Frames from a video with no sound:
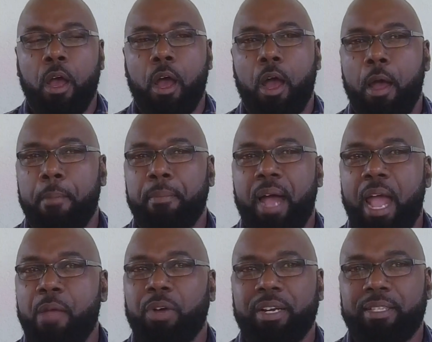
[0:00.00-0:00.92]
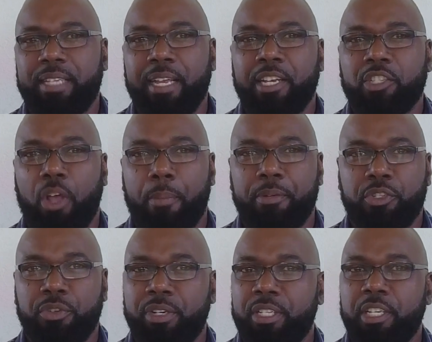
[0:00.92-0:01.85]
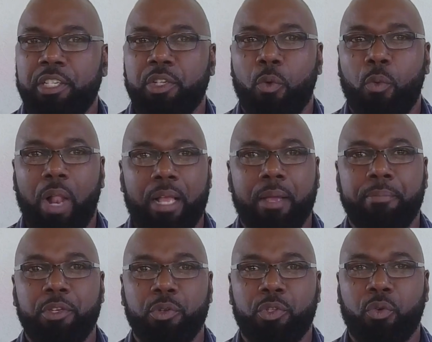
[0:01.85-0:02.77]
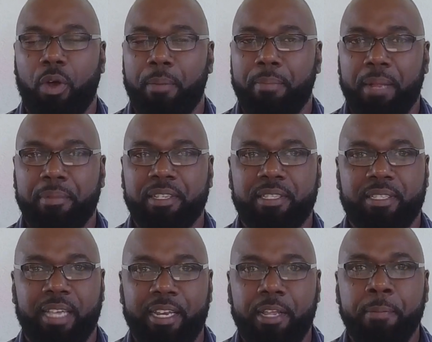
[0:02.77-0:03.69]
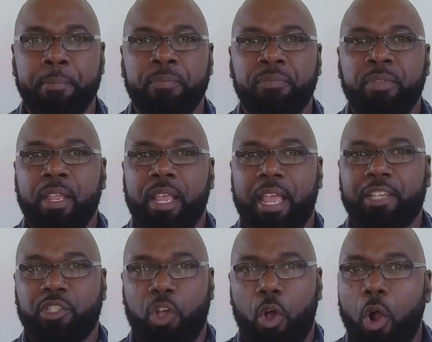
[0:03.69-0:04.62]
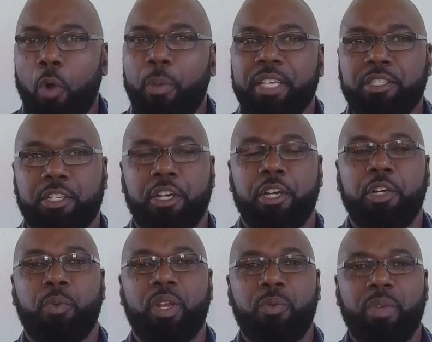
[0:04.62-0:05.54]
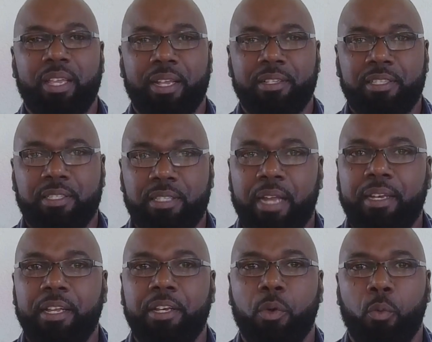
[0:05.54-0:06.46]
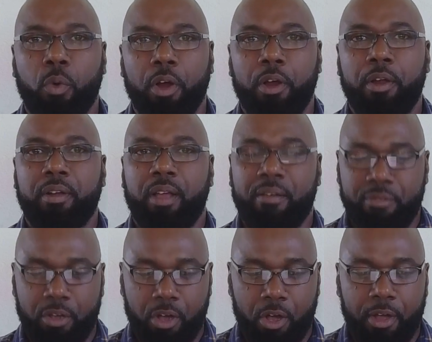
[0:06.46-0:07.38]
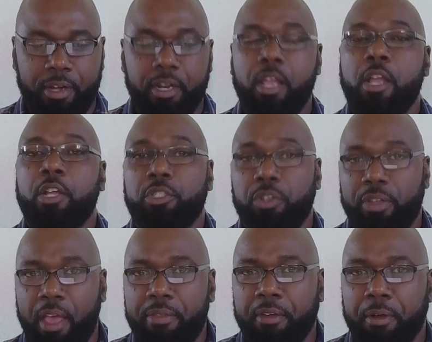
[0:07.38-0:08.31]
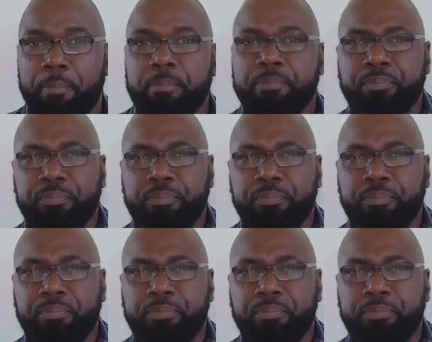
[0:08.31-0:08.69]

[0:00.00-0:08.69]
I want to take this opportunity to welcome you to our Bible study. It's always good when we can study the Word of God together.